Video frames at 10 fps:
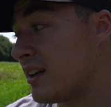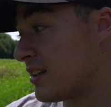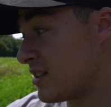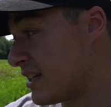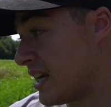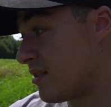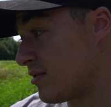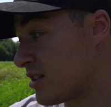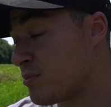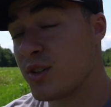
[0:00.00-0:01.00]
to
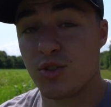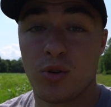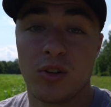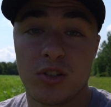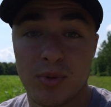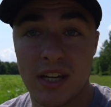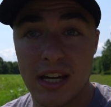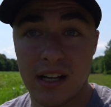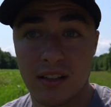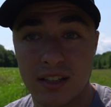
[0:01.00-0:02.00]
save as much corn as we
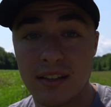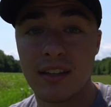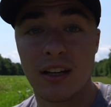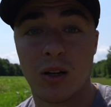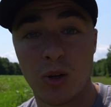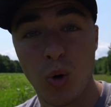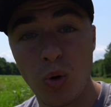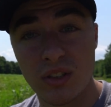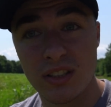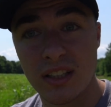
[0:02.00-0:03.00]
can. Because I think our
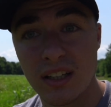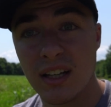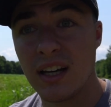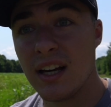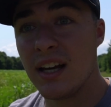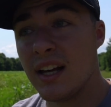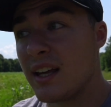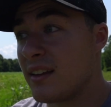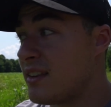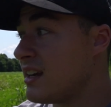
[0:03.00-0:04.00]
goal is to
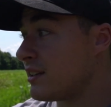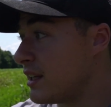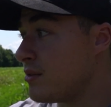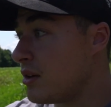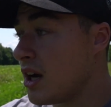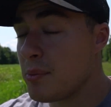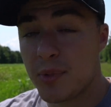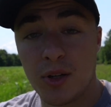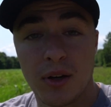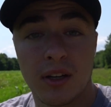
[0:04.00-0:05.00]
leave it up
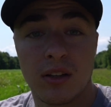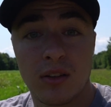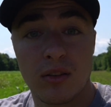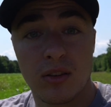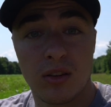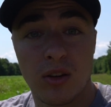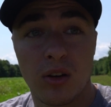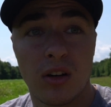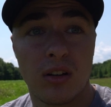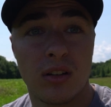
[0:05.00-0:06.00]
during
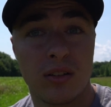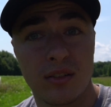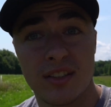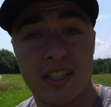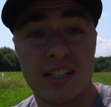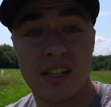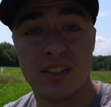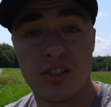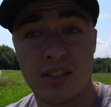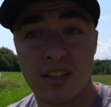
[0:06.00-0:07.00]
the
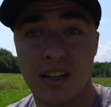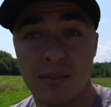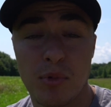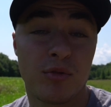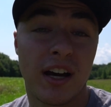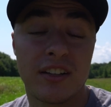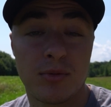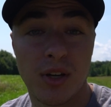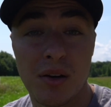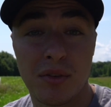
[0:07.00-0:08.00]
season, just to provide
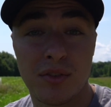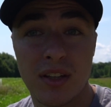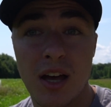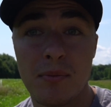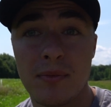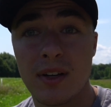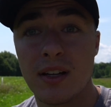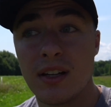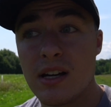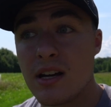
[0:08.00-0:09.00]
some cover for them.
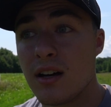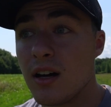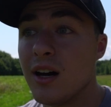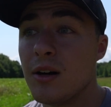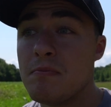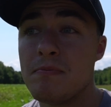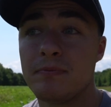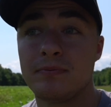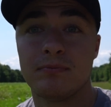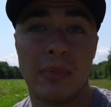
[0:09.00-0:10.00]

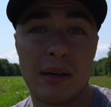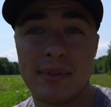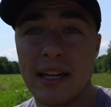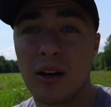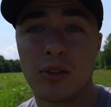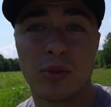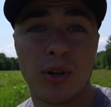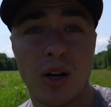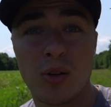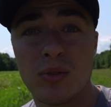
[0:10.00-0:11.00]
Maybe down the
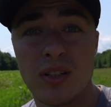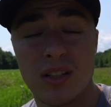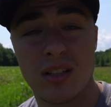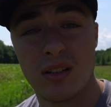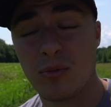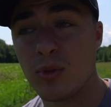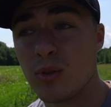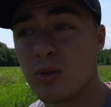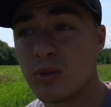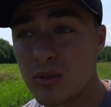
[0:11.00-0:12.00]
road
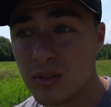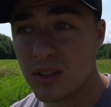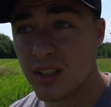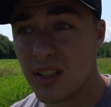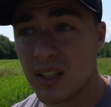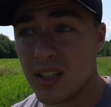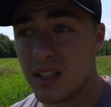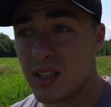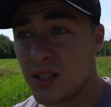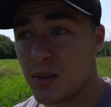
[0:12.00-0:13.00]
we'll
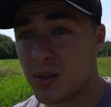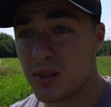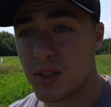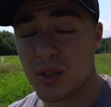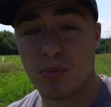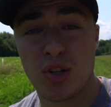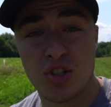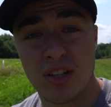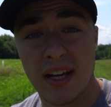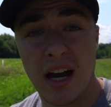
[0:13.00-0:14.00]
just
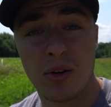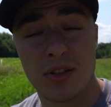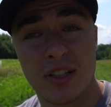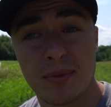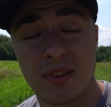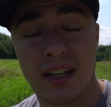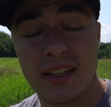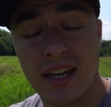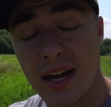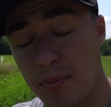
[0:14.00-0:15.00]
push it down or something
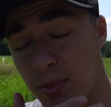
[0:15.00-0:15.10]
like that,